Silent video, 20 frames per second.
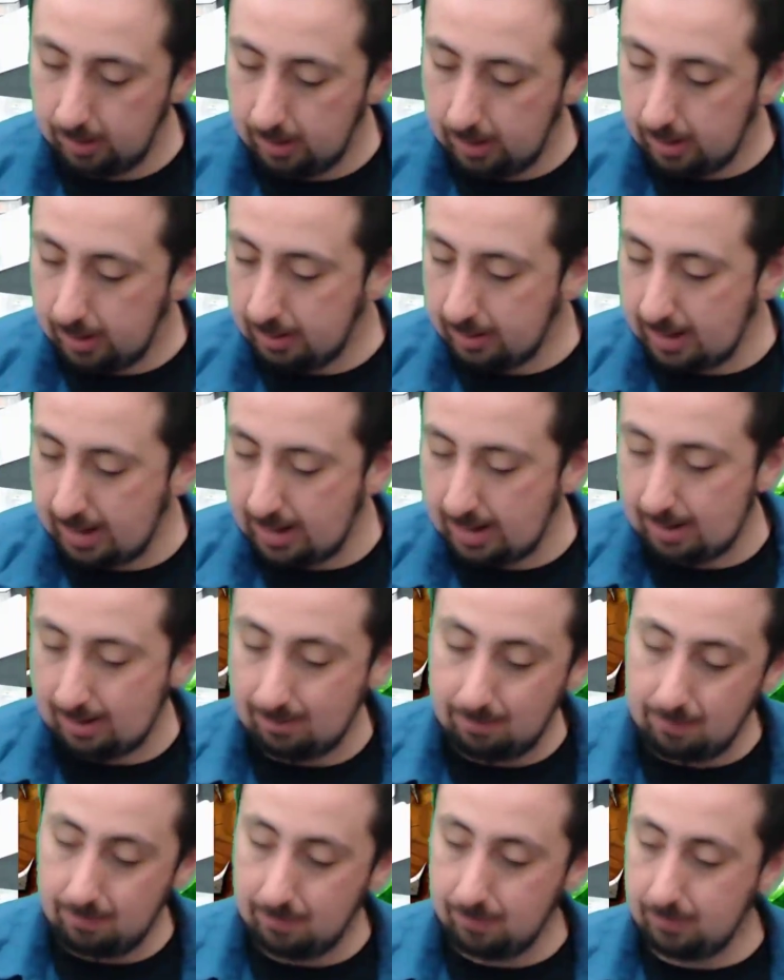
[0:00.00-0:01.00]

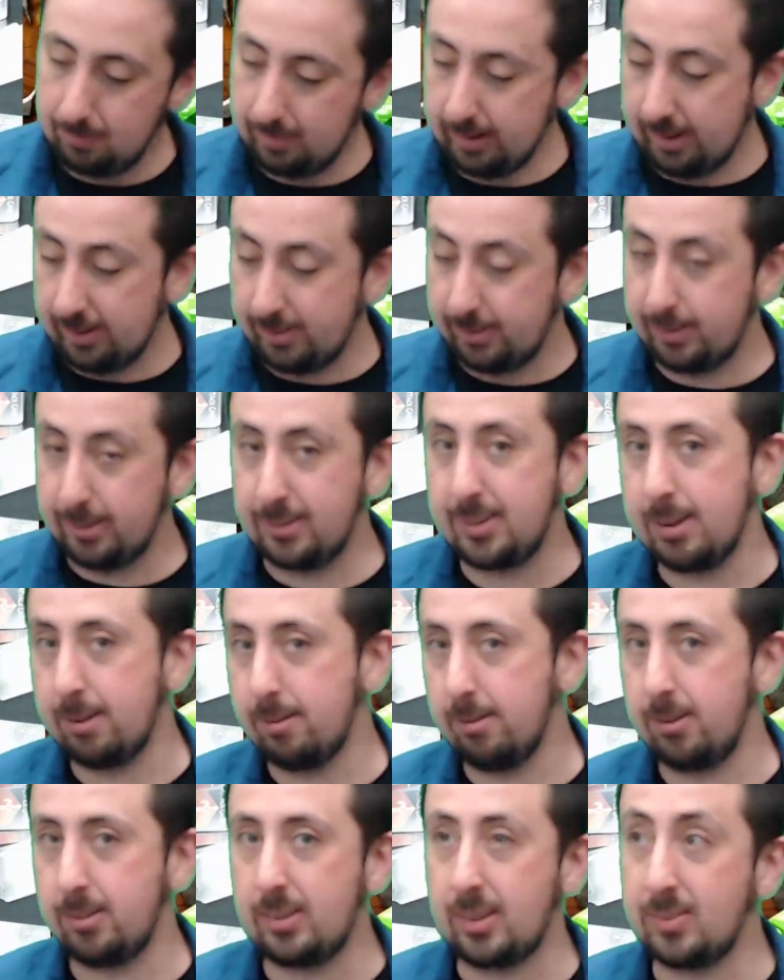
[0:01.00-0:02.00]
Now, each of these
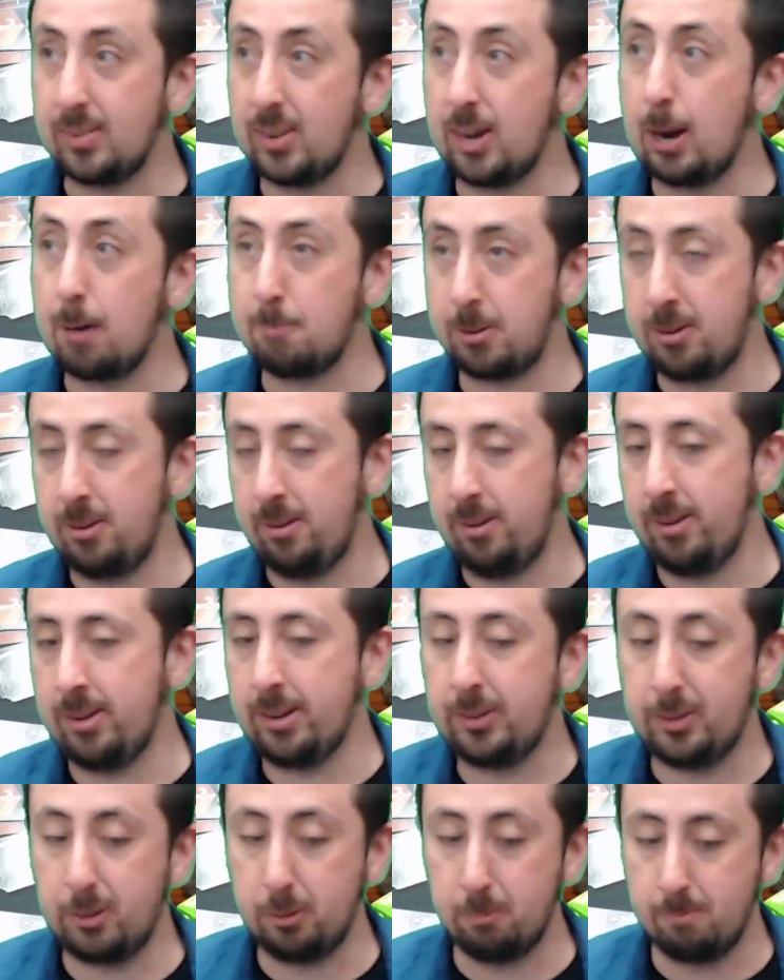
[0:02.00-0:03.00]
heroes has the opportunity
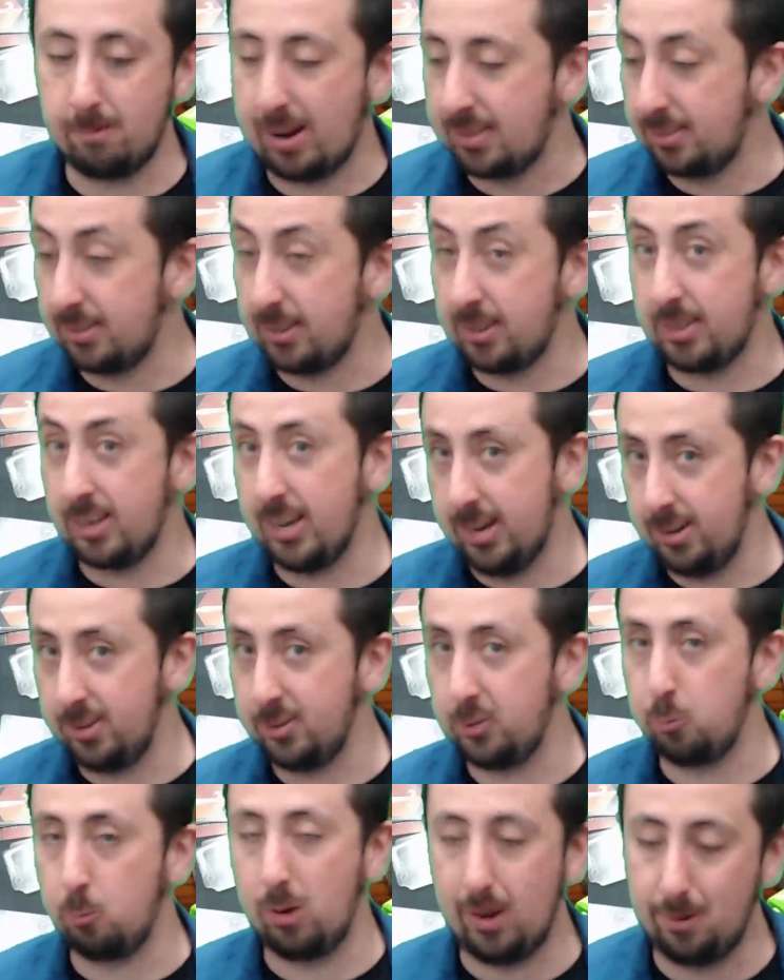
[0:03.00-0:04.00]
to rest at the inn
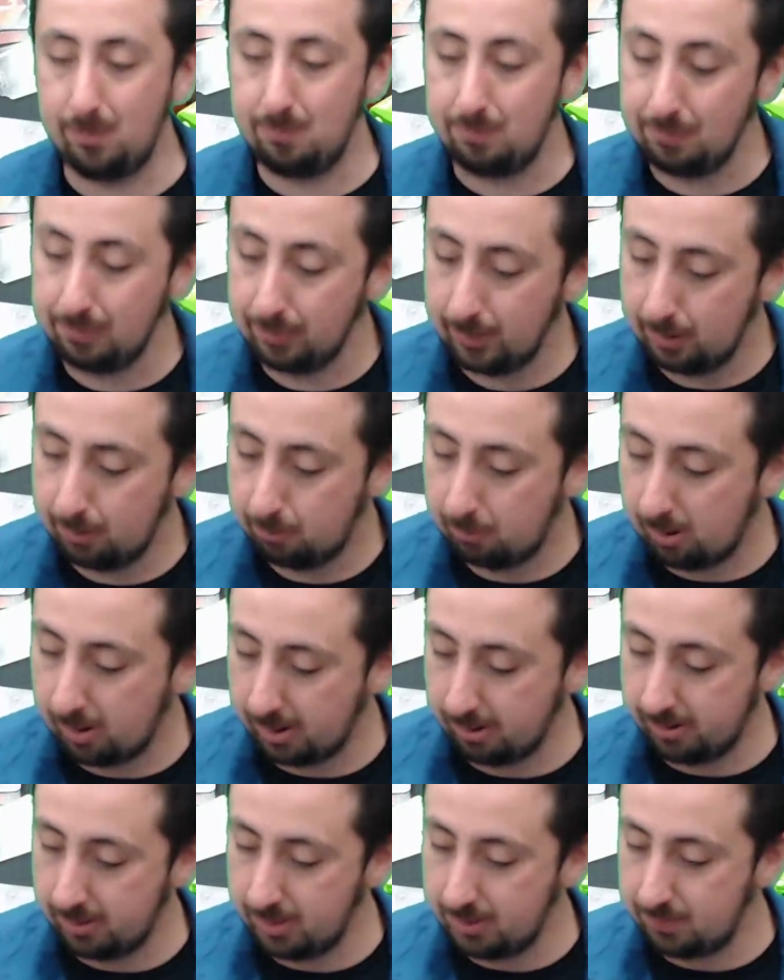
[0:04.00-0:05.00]
as well, while
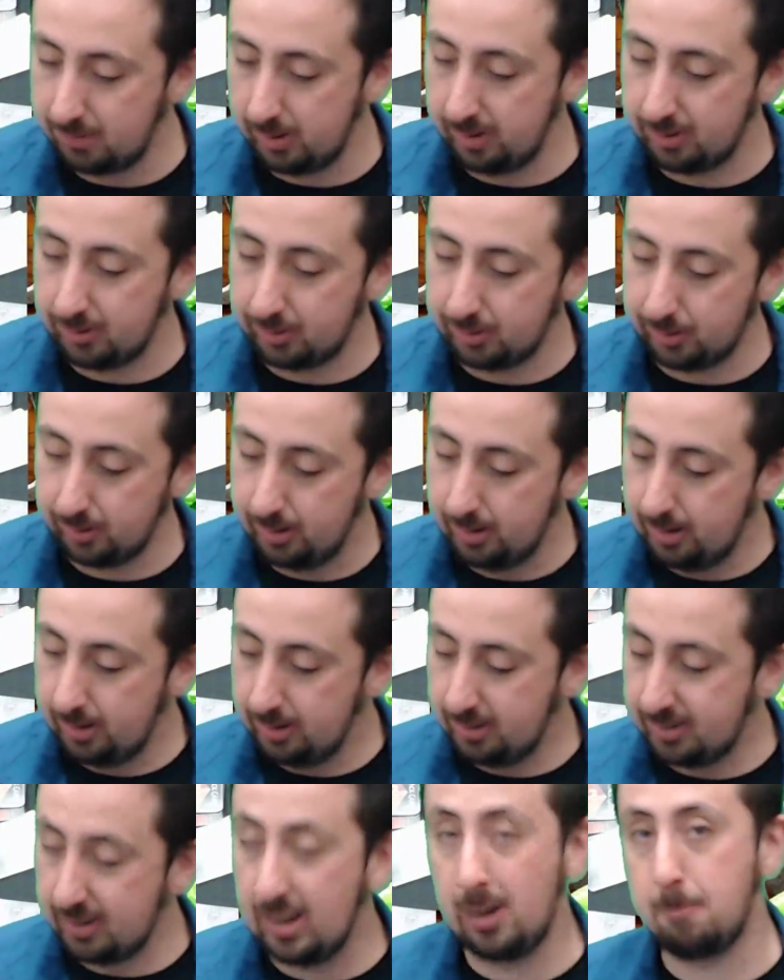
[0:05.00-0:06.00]
you're in the village,
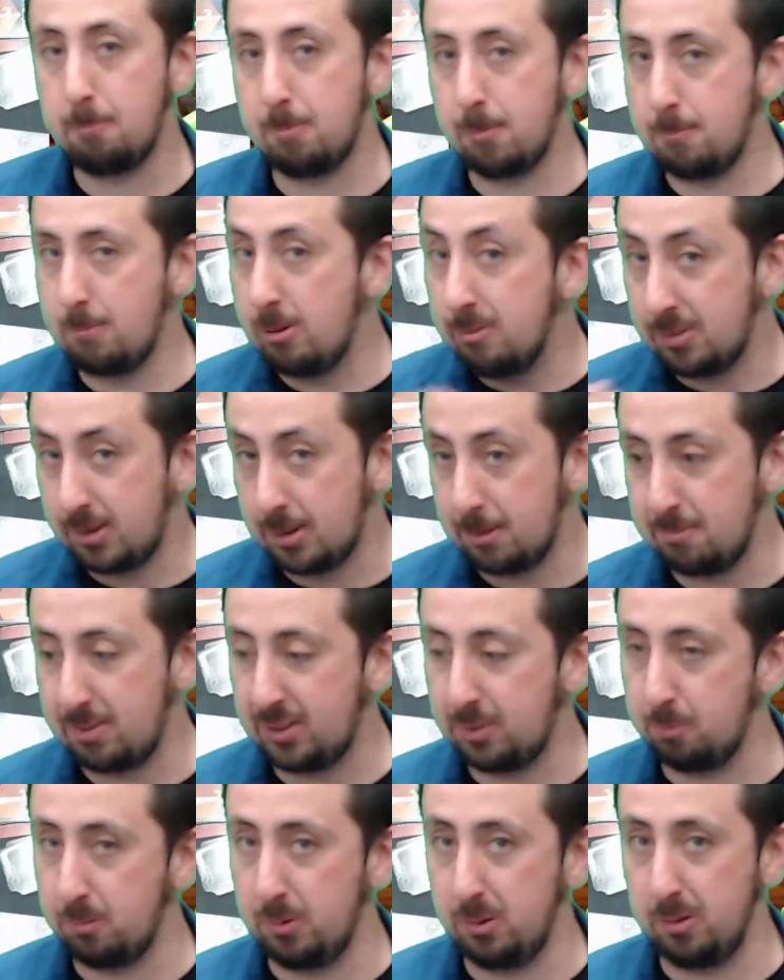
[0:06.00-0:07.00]
to help remove some of
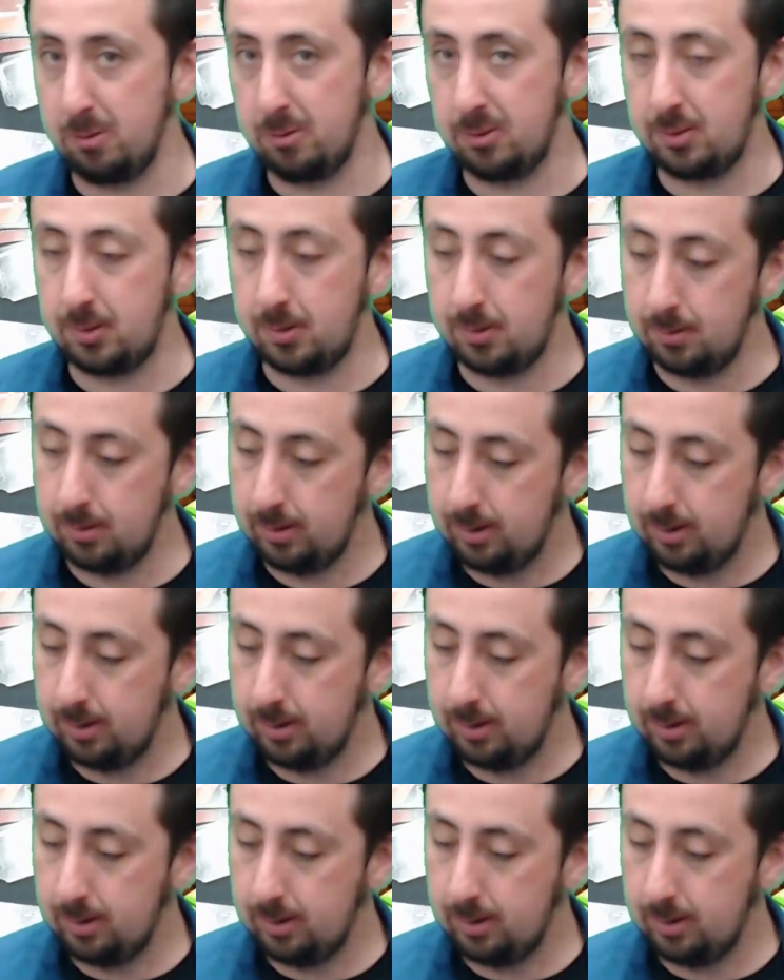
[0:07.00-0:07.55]
these wounds.